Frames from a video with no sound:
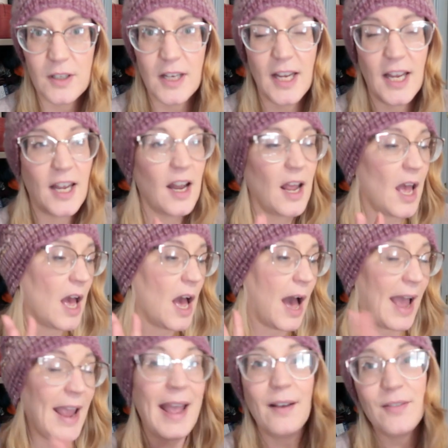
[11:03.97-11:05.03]
to knit.
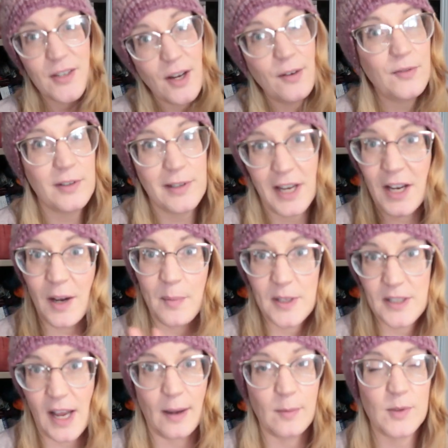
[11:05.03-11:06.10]
I have stuff to take up my
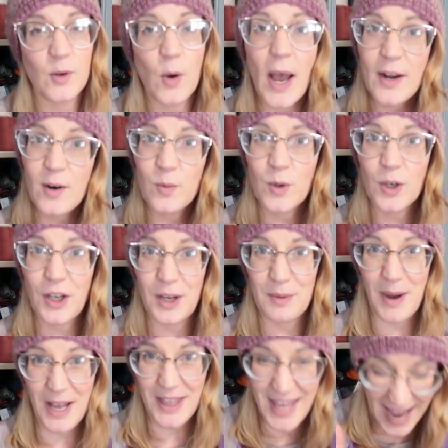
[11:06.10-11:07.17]
time. So I don't worry
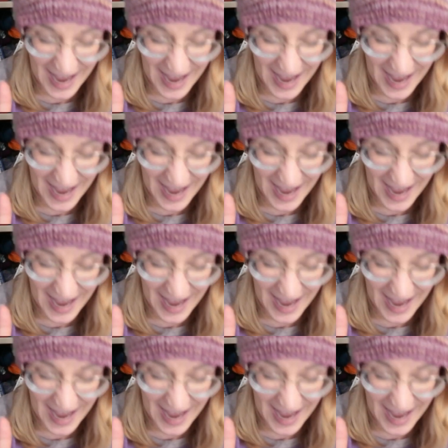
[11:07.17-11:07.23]
about